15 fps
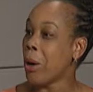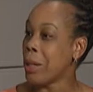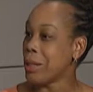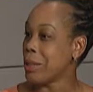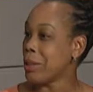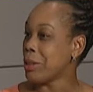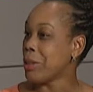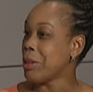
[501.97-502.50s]

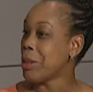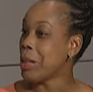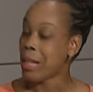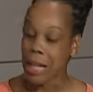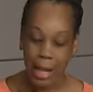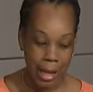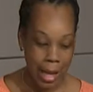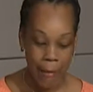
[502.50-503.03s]
either
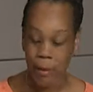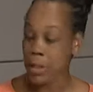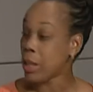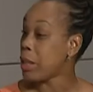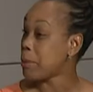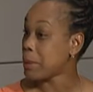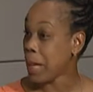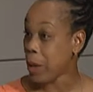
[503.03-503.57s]

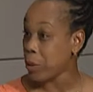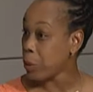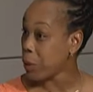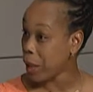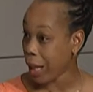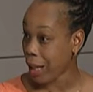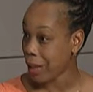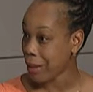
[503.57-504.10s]
everything comes out
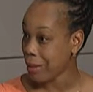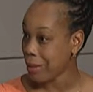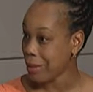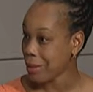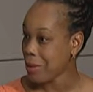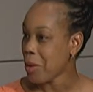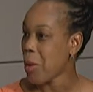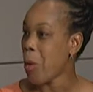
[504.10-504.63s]
okay,
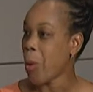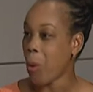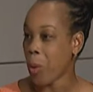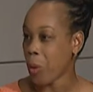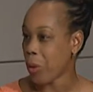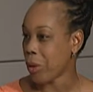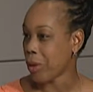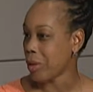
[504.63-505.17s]

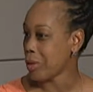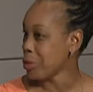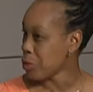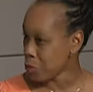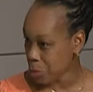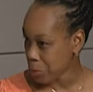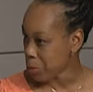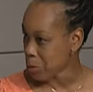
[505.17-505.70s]
or
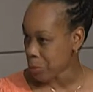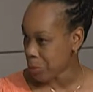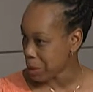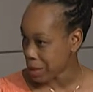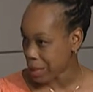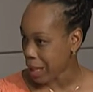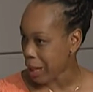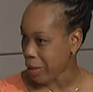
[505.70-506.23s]
you, do, you
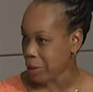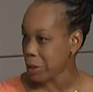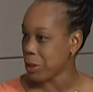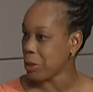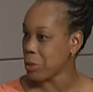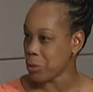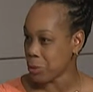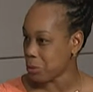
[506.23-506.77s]

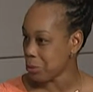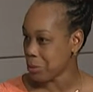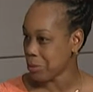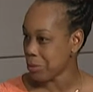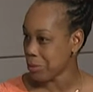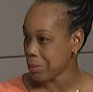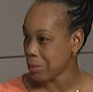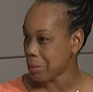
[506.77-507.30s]
miscarry and you,
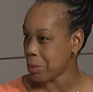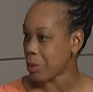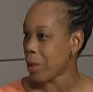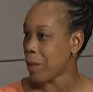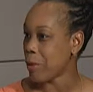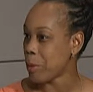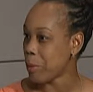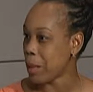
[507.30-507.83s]
you
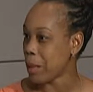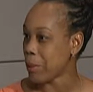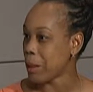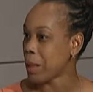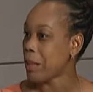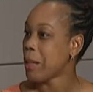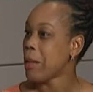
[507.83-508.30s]
don't have the baby mm